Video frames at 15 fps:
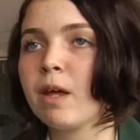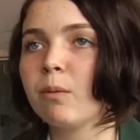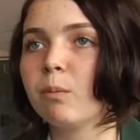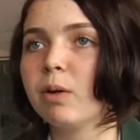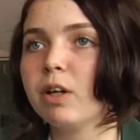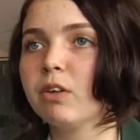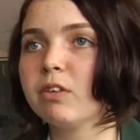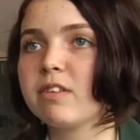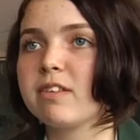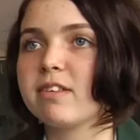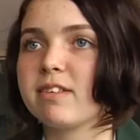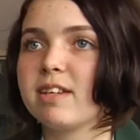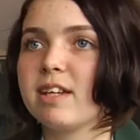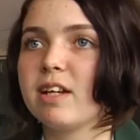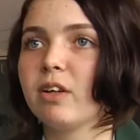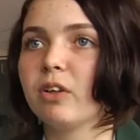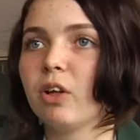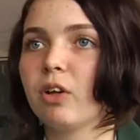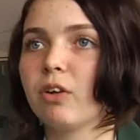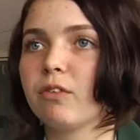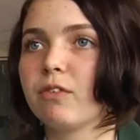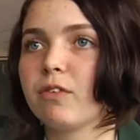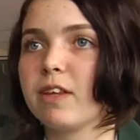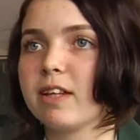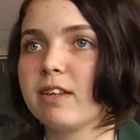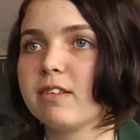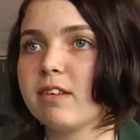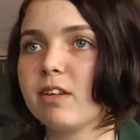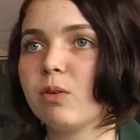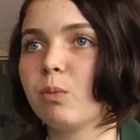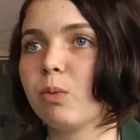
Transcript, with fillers: We got to see a lot of things that you